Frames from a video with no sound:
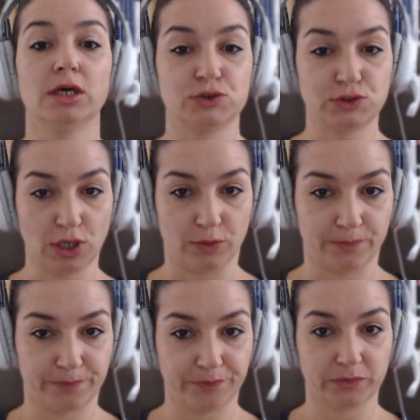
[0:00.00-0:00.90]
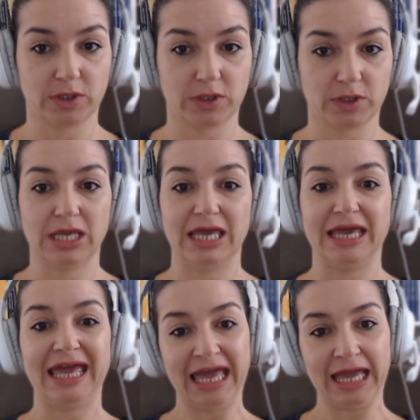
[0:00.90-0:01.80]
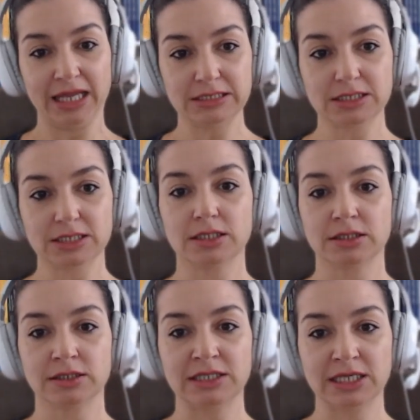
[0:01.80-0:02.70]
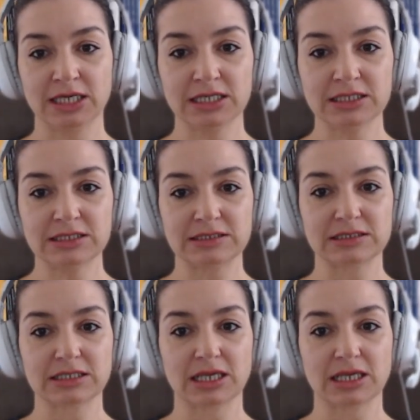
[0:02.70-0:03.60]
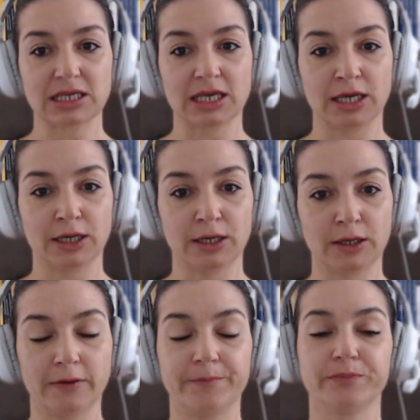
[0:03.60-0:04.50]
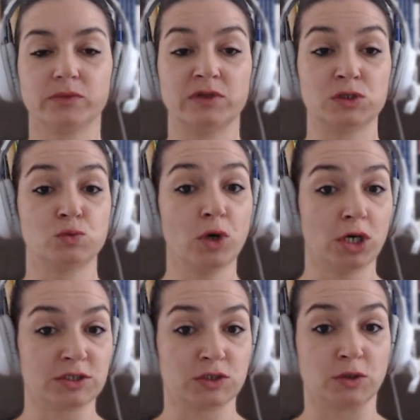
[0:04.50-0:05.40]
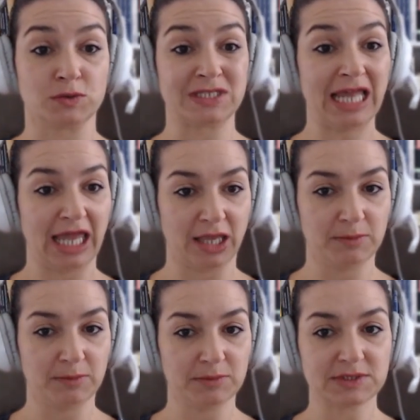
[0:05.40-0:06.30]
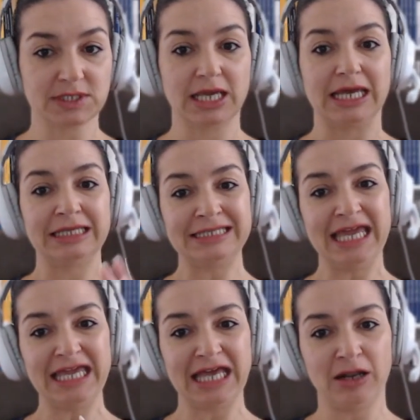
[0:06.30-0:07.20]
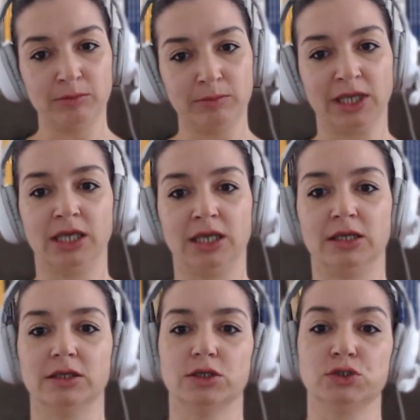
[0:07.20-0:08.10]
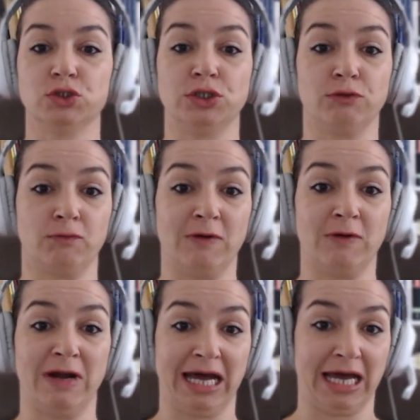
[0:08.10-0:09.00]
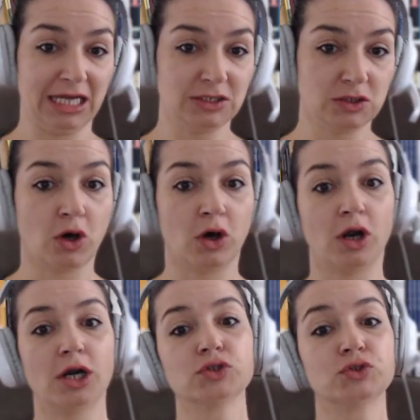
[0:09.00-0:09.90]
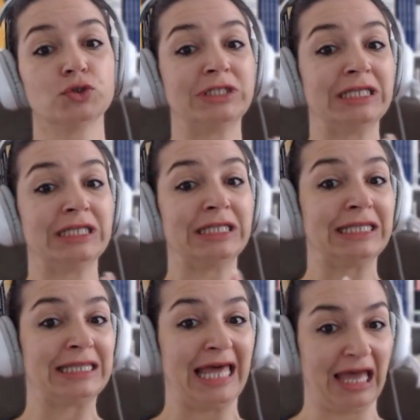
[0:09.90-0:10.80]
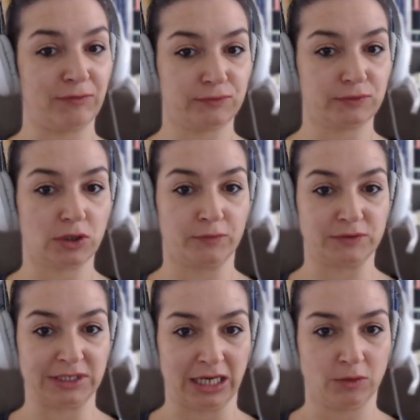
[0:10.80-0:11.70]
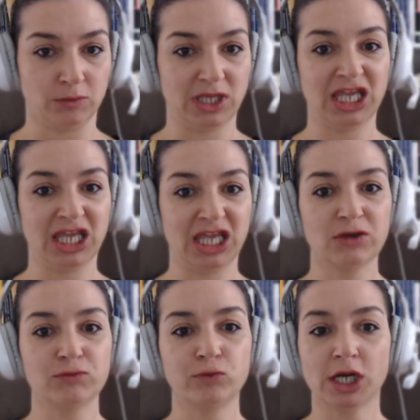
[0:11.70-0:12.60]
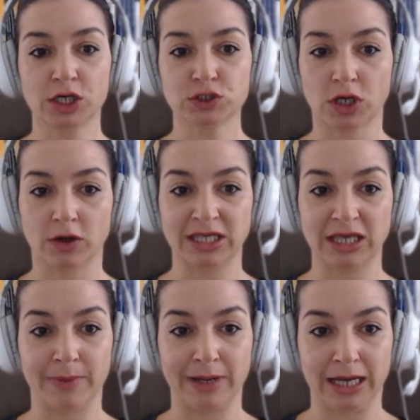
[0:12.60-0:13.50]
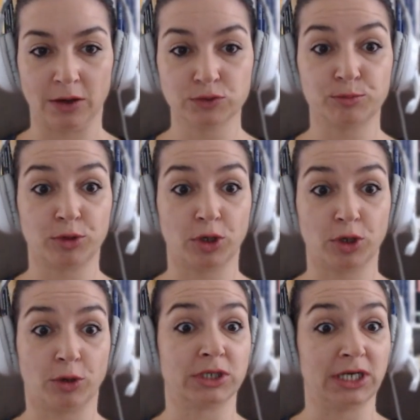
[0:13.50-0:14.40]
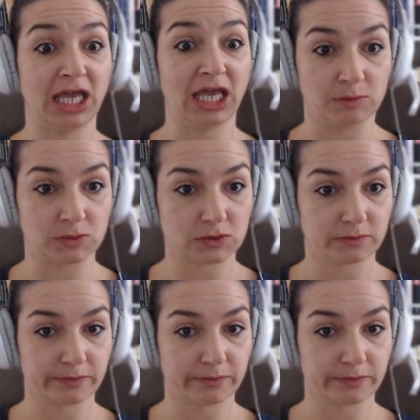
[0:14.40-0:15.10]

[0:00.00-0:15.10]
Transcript: So, and this these words, those names, they can be to the right or to the left of the noun if we are talking about proper names.